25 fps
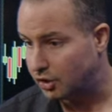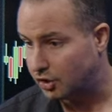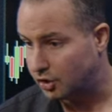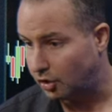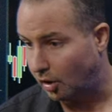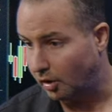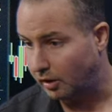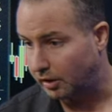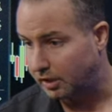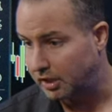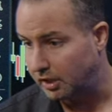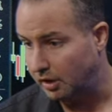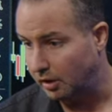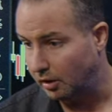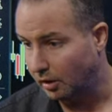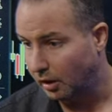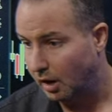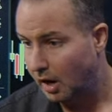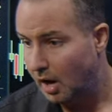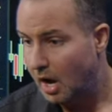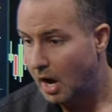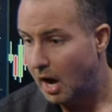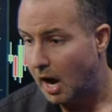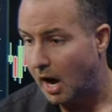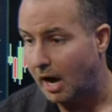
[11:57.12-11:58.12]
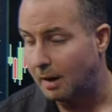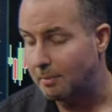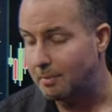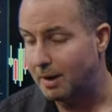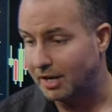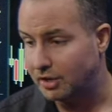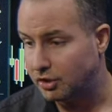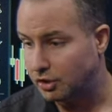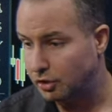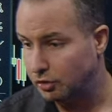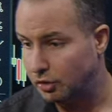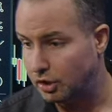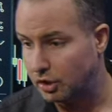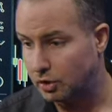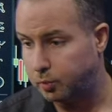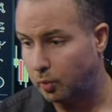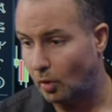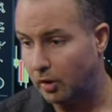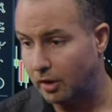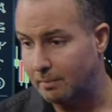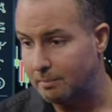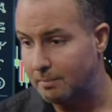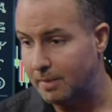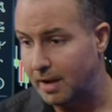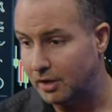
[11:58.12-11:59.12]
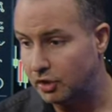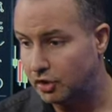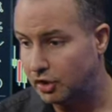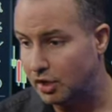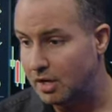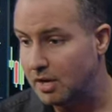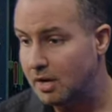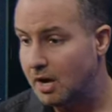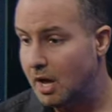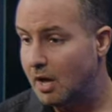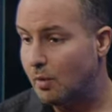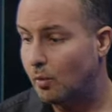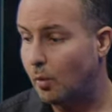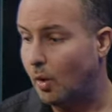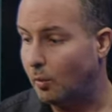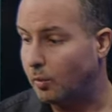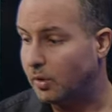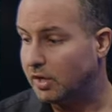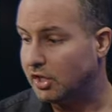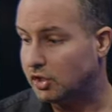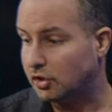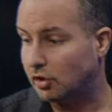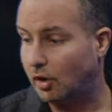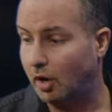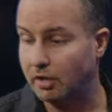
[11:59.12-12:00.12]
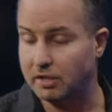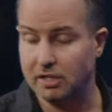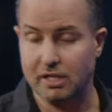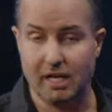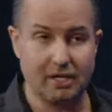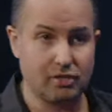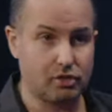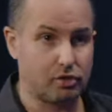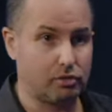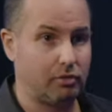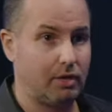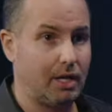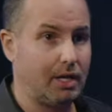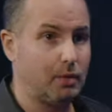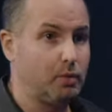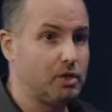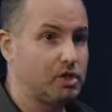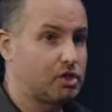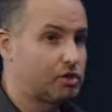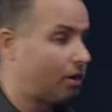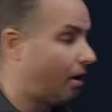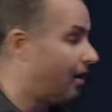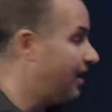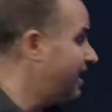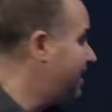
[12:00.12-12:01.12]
chart here. I do just want to mention what we saw yesterday. We saw